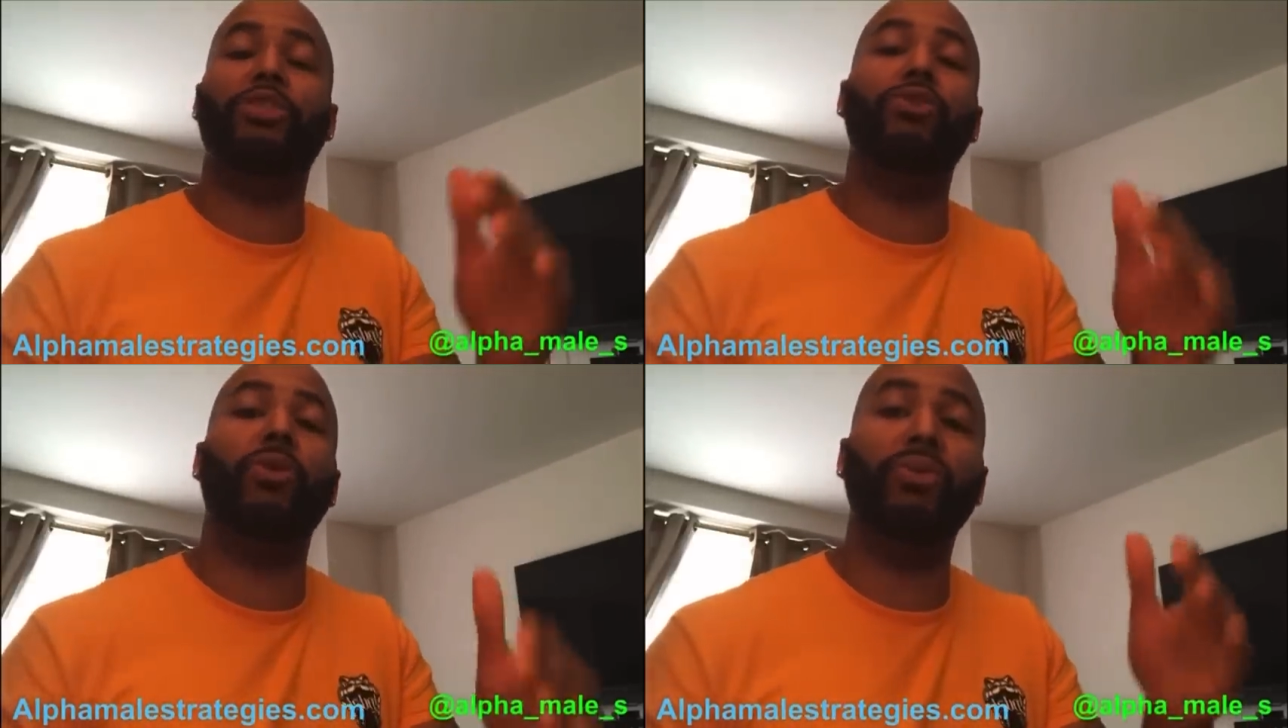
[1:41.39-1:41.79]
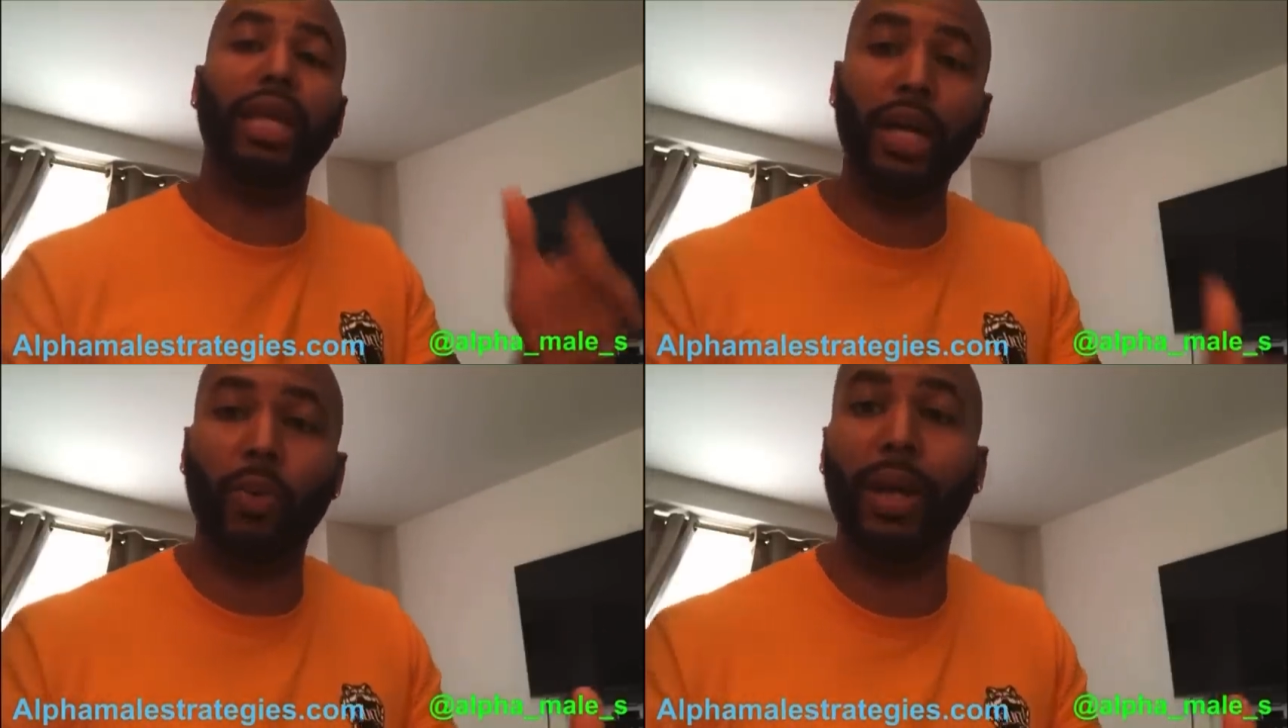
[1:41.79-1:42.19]
gonna
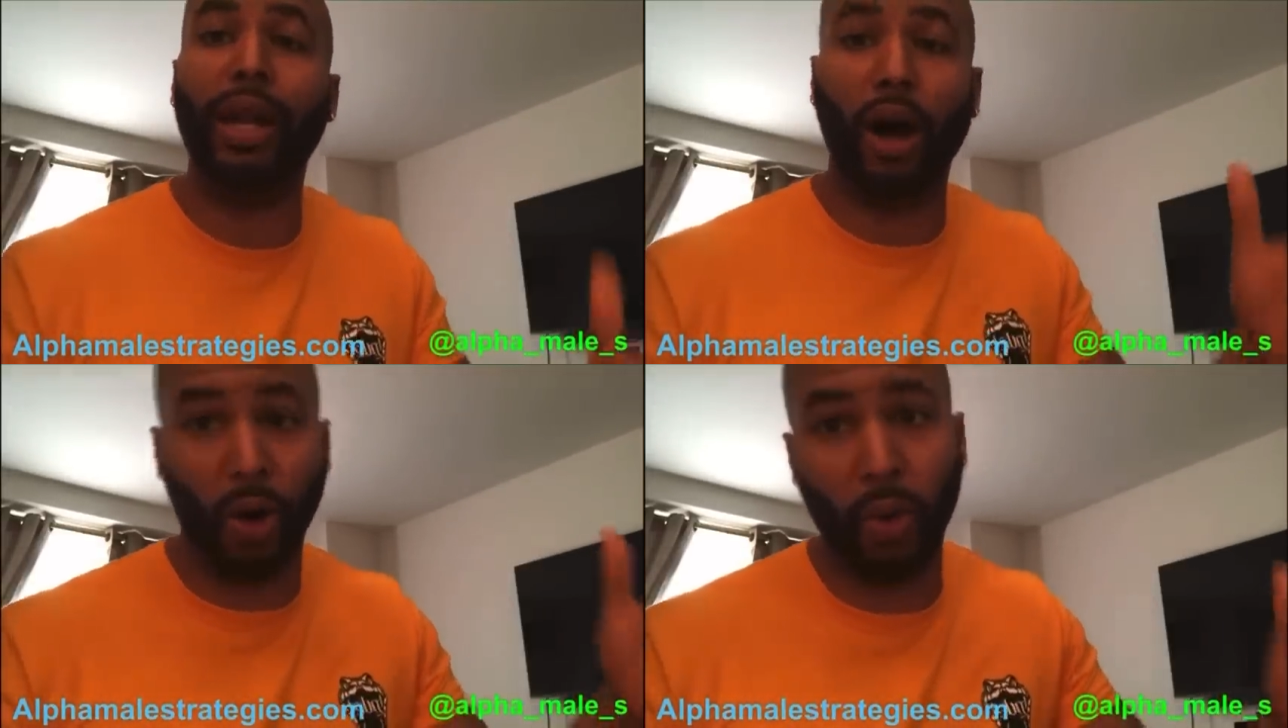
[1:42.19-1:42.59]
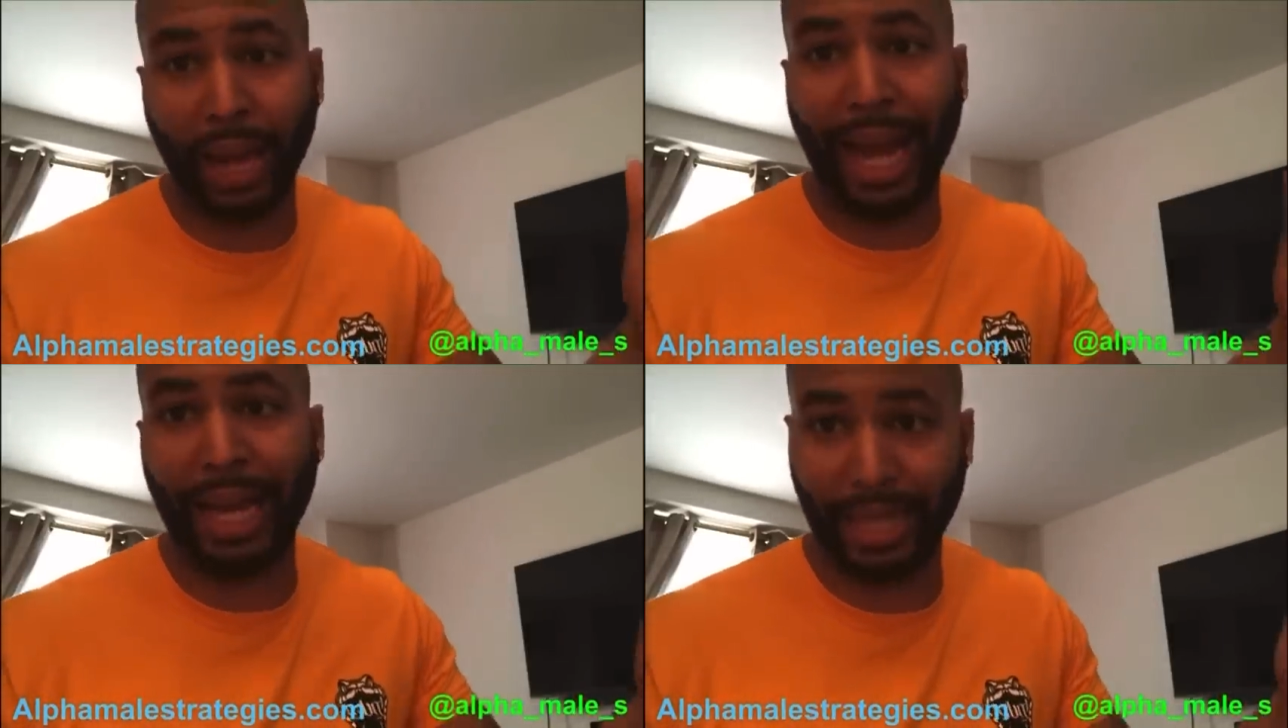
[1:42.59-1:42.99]
deal with
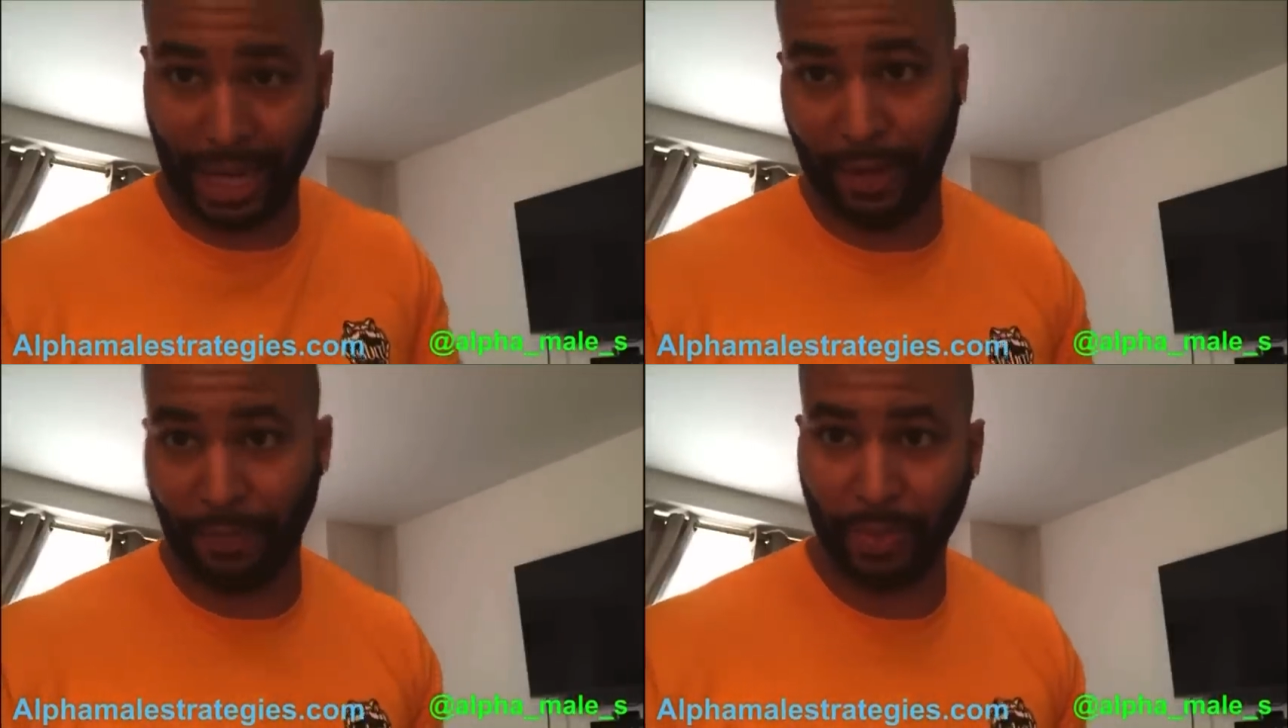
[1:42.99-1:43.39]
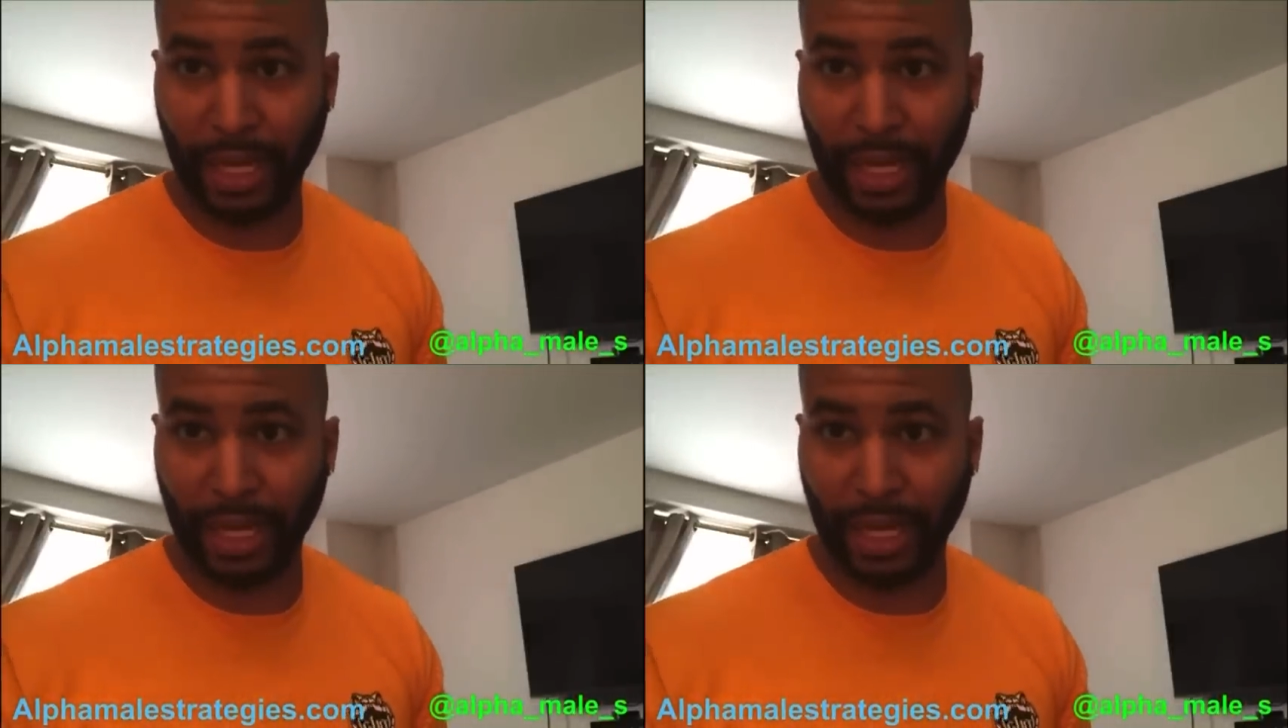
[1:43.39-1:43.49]
online dating.